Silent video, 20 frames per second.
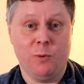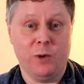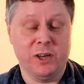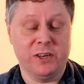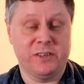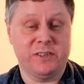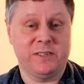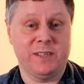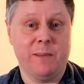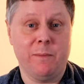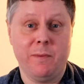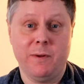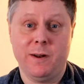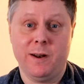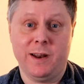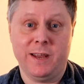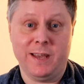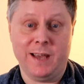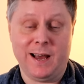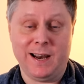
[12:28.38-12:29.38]
which
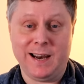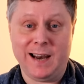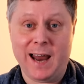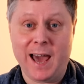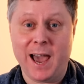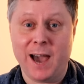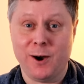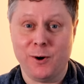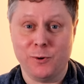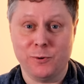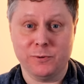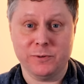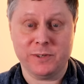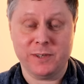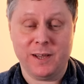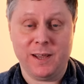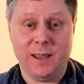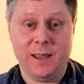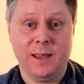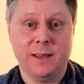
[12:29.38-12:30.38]
similarly allows
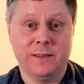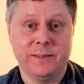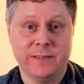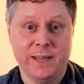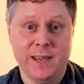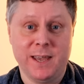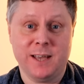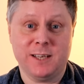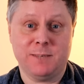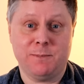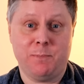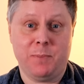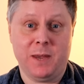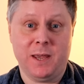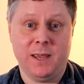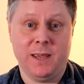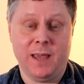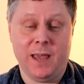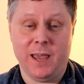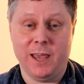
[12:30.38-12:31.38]

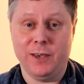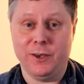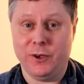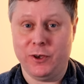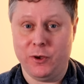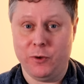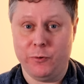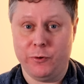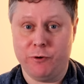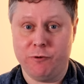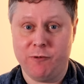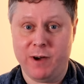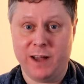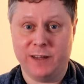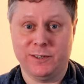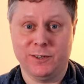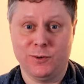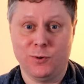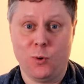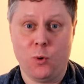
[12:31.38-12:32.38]
DSP EQ
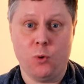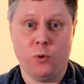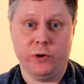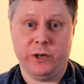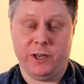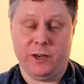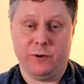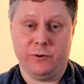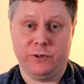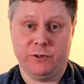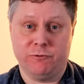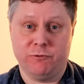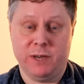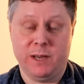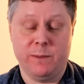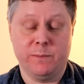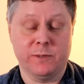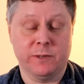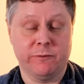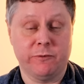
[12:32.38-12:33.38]
corrected audio
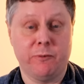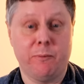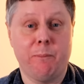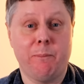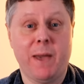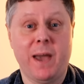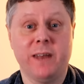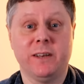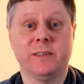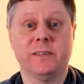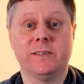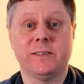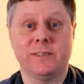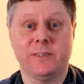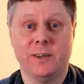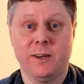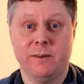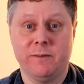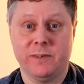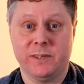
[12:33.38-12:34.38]
streams of embedded
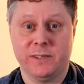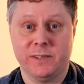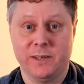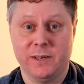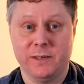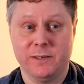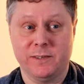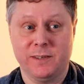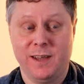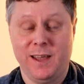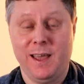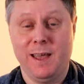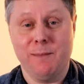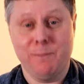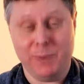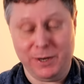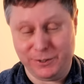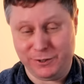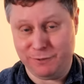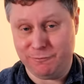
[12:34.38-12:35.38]
services,
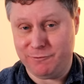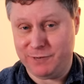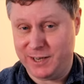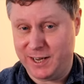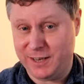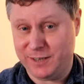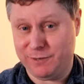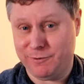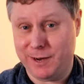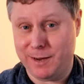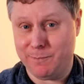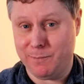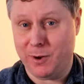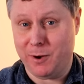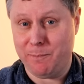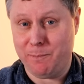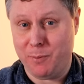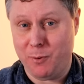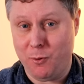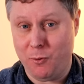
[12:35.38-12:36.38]
but to reiterate
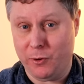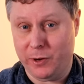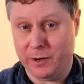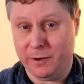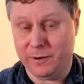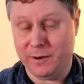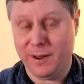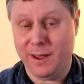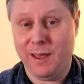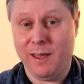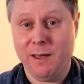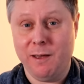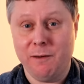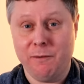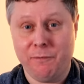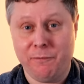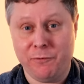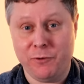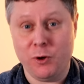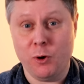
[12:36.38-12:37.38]
my point,
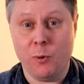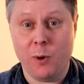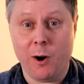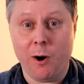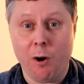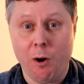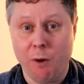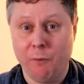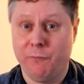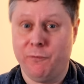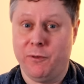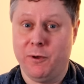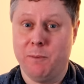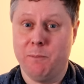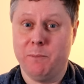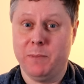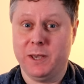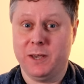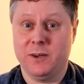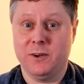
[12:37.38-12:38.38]
fewer of
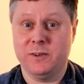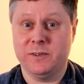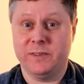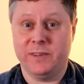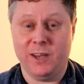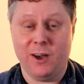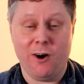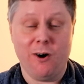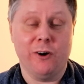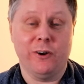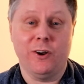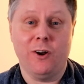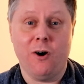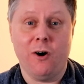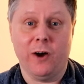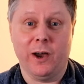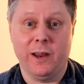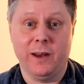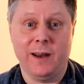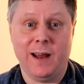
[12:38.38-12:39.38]
them because the
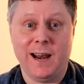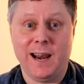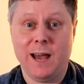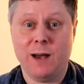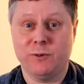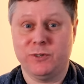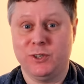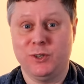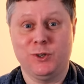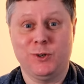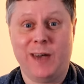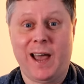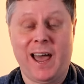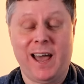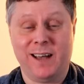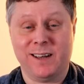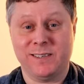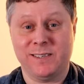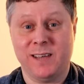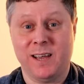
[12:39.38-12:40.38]
R9 allows you to
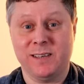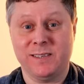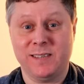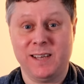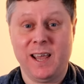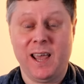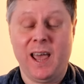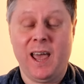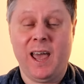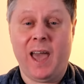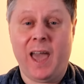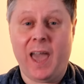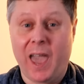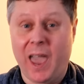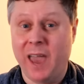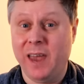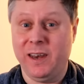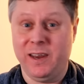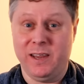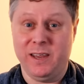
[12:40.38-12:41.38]
access
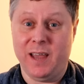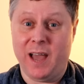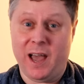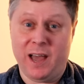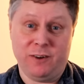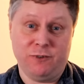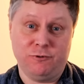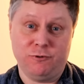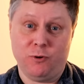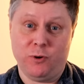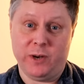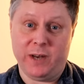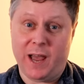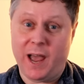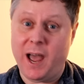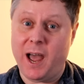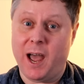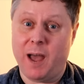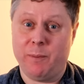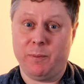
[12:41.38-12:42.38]
any Android
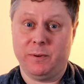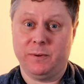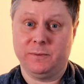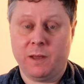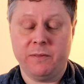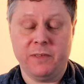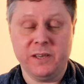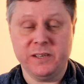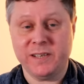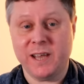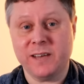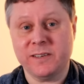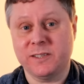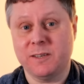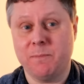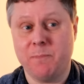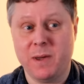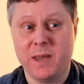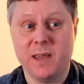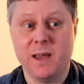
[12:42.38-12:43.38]
app. This has
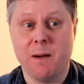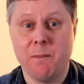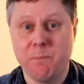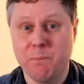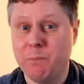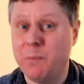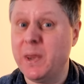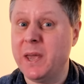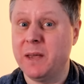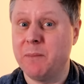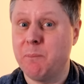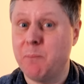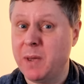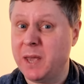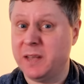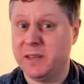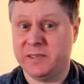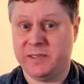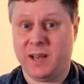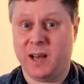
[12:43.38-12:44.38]
to be a
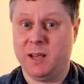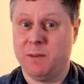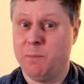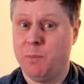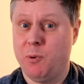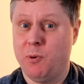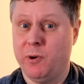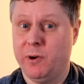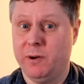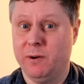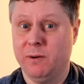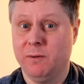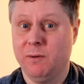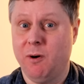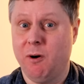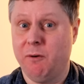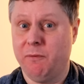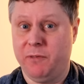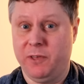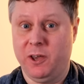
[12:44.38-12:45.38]
big selling point
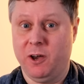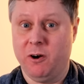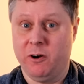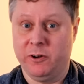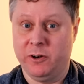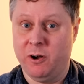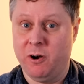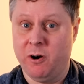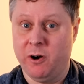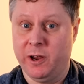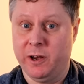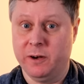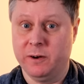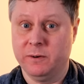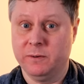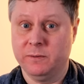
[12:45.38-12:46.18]
of the R9.